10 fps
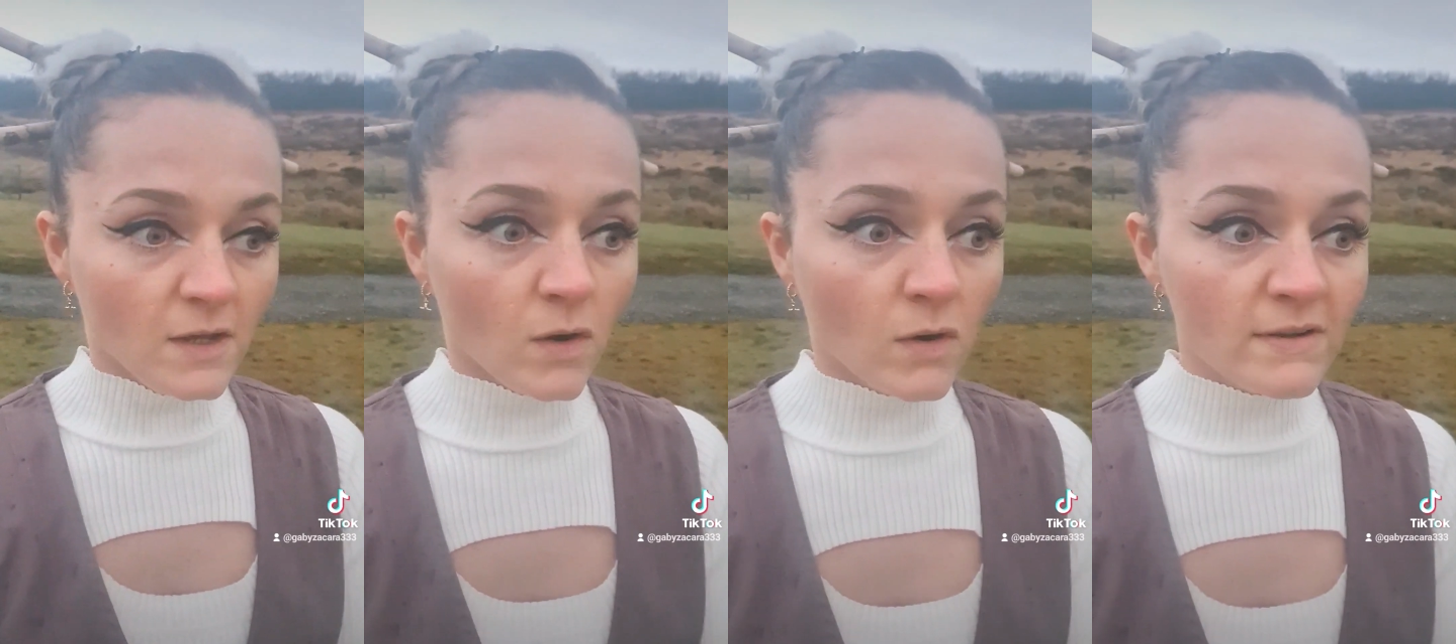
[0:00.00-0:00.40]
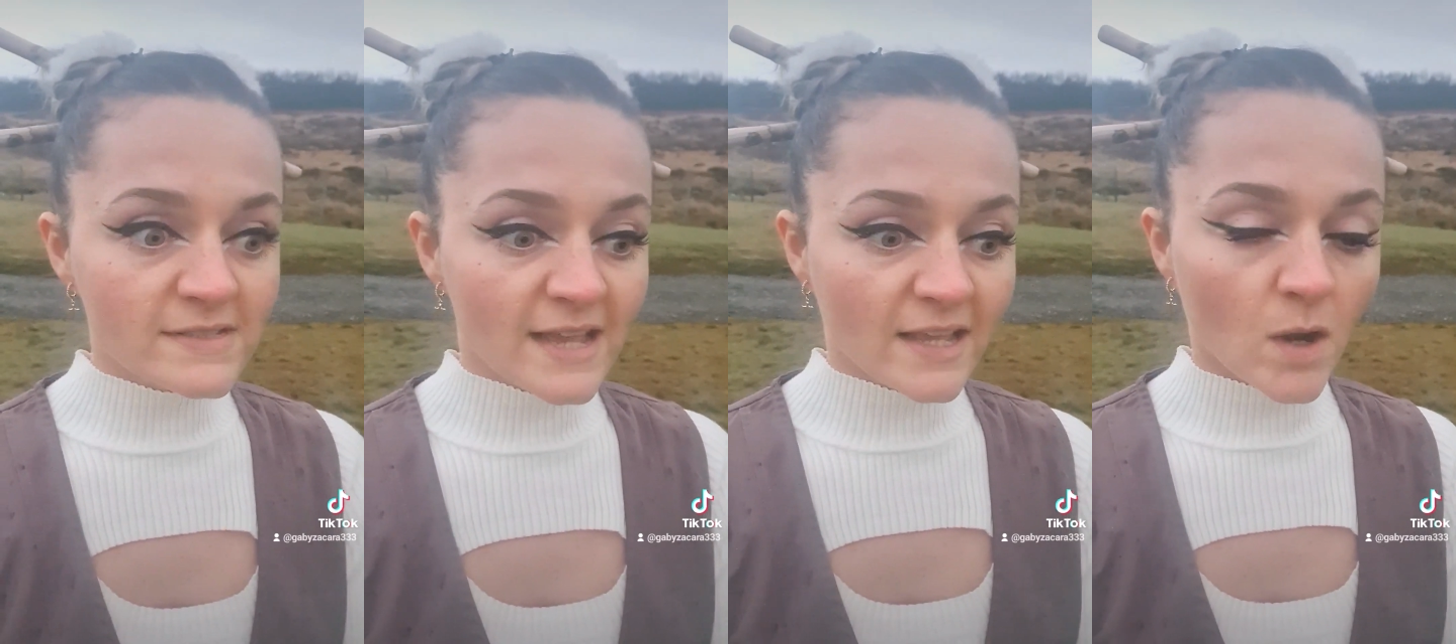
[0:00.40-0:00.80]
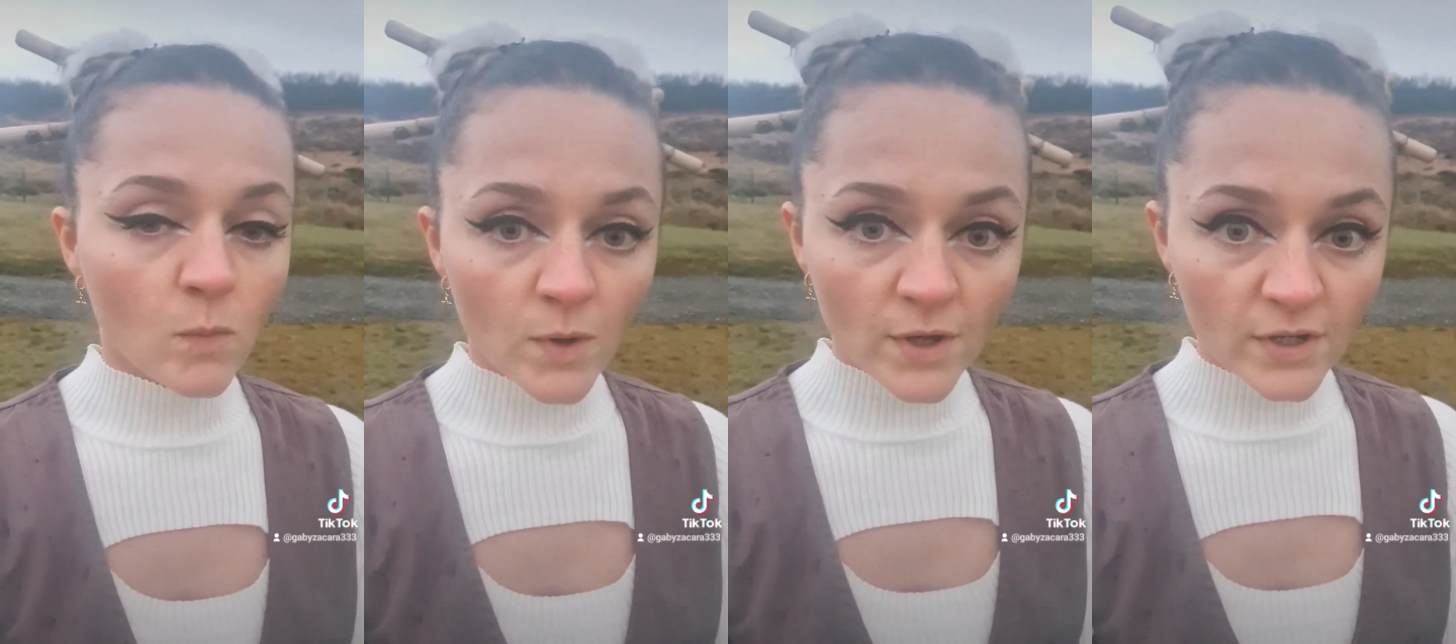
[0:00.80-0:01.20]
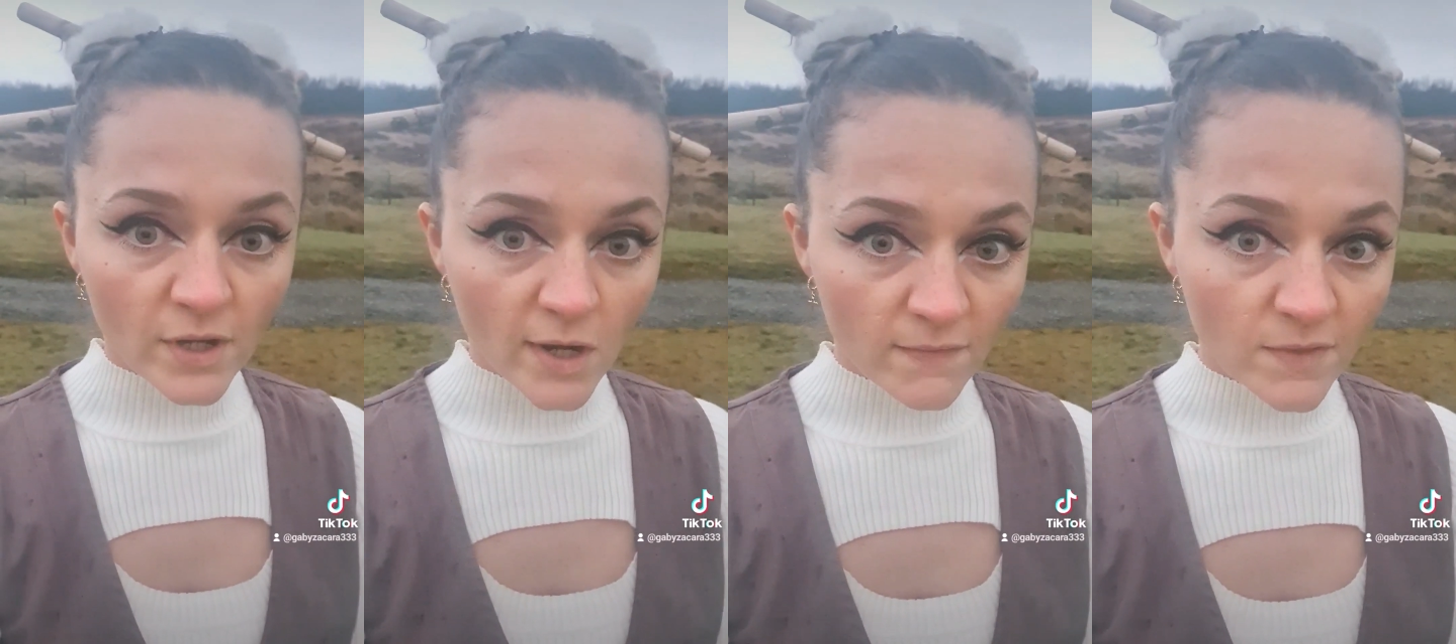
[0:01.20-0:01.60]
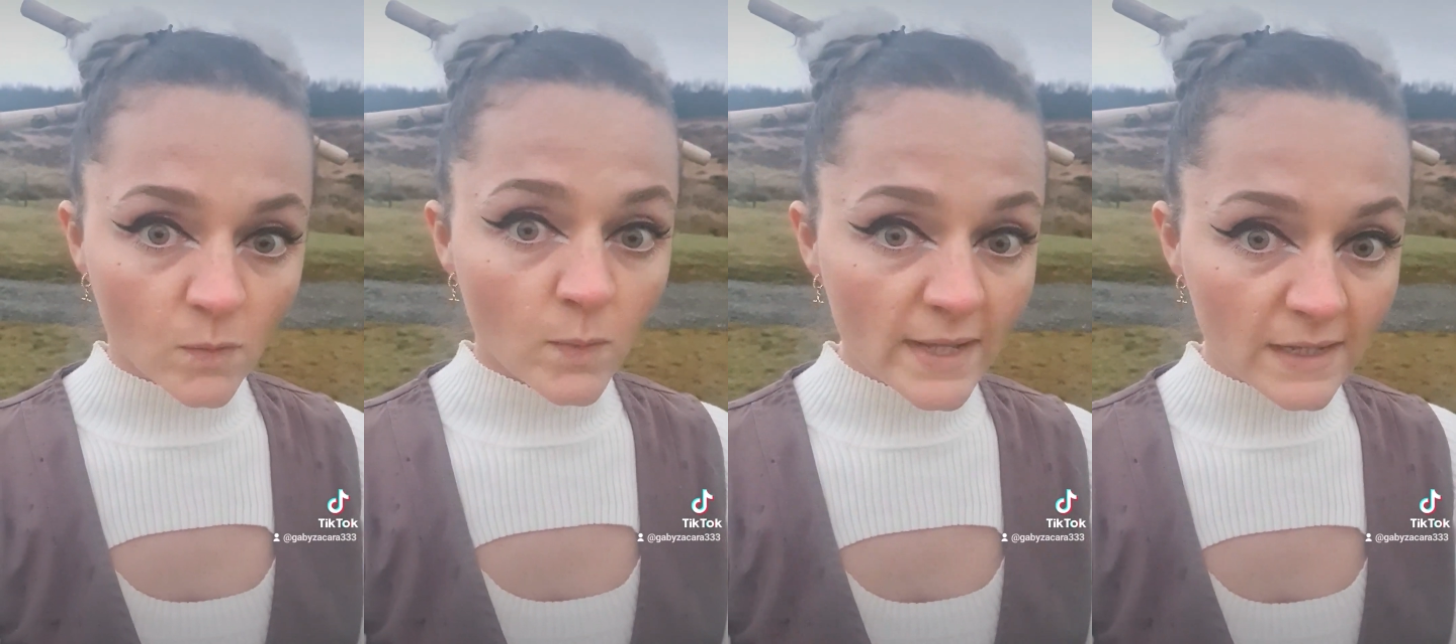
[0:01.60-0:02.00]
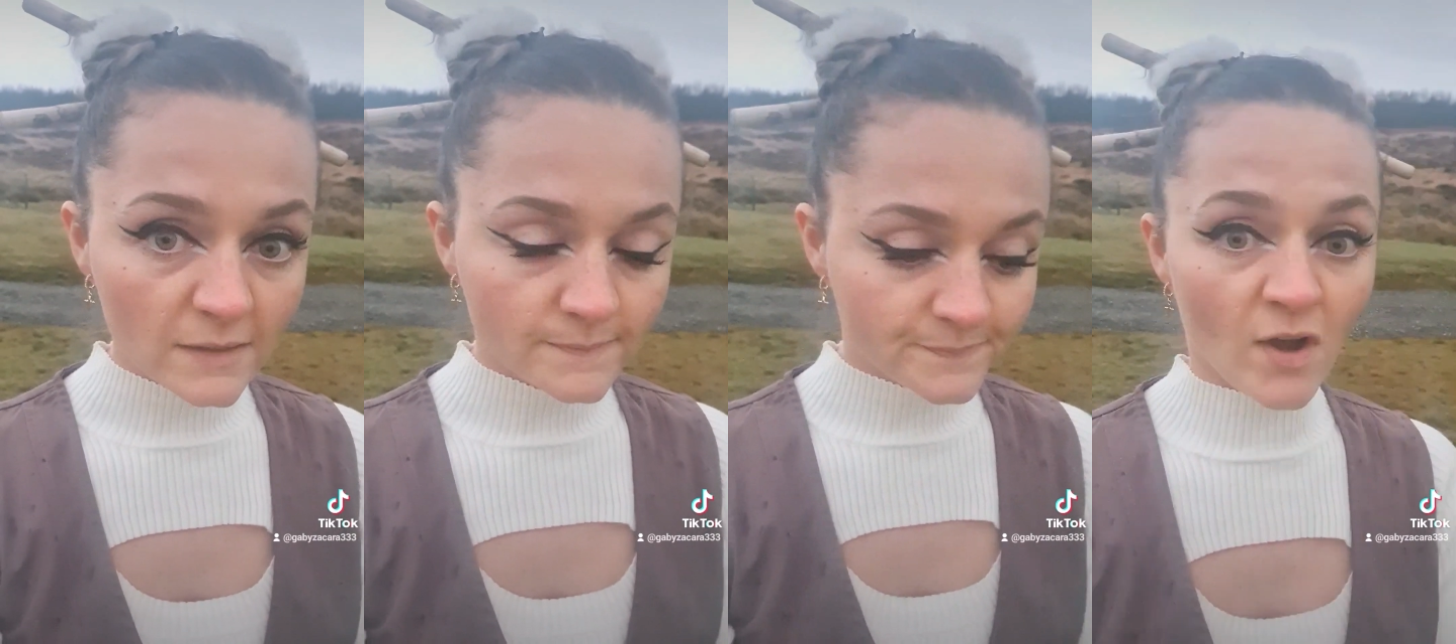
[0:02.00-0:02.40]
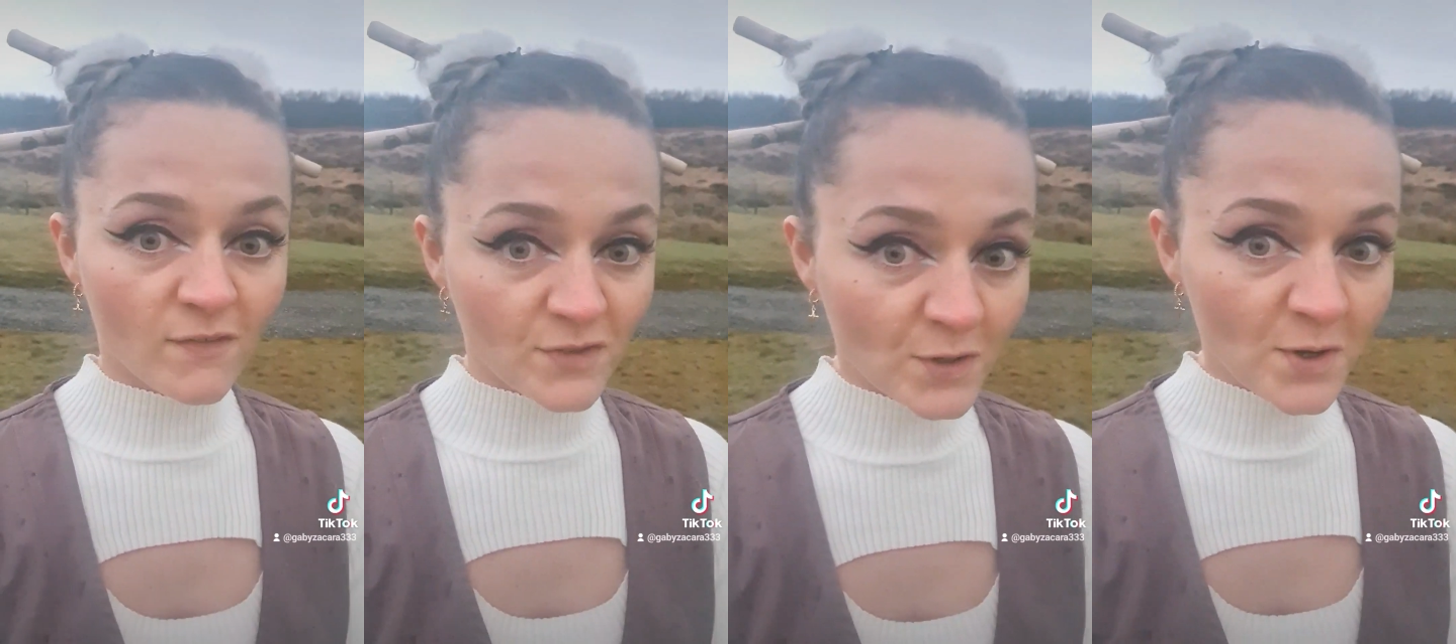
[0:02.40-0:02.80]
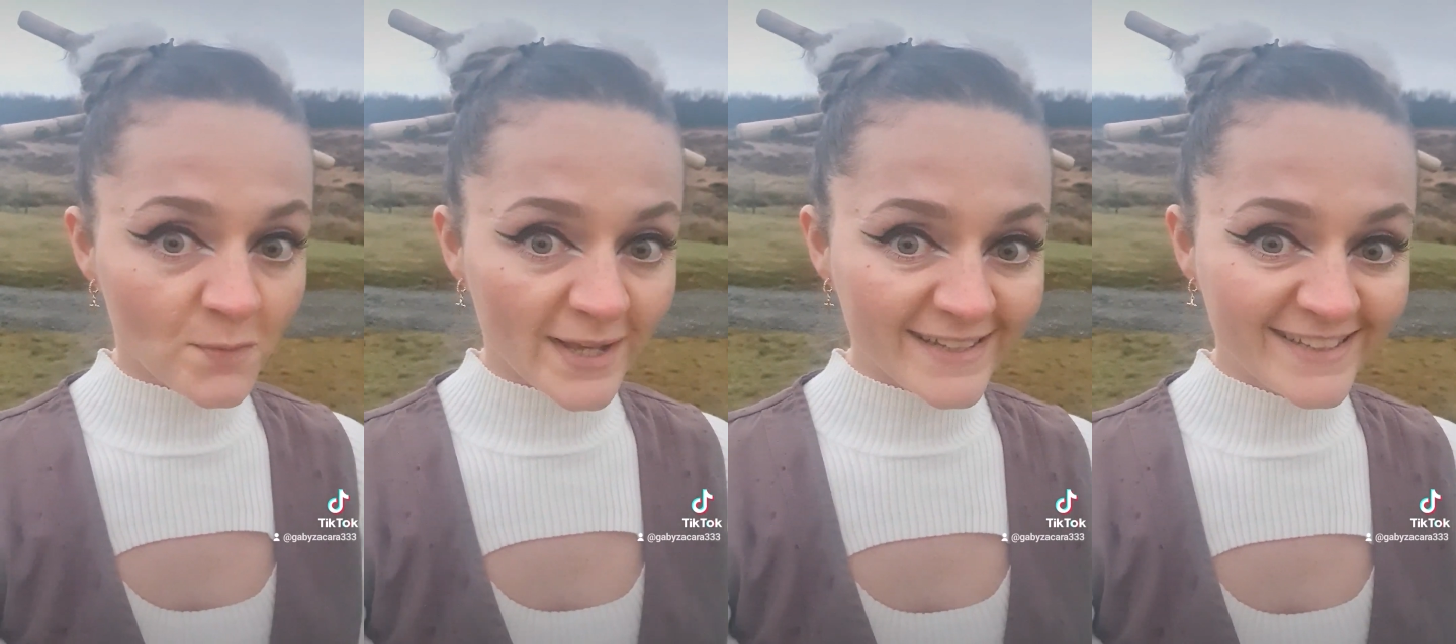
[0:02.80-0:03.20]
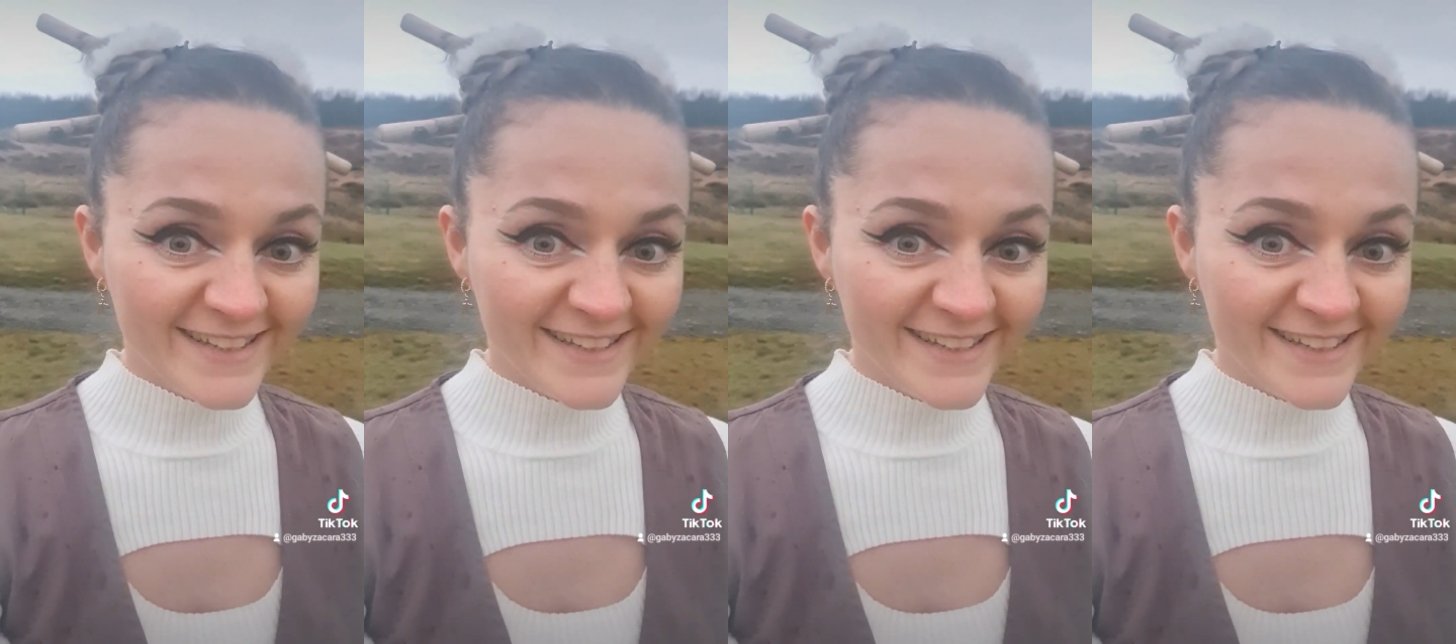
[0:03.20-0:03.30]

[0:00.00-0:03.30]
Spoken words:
or it's like a worker of the will, of your will,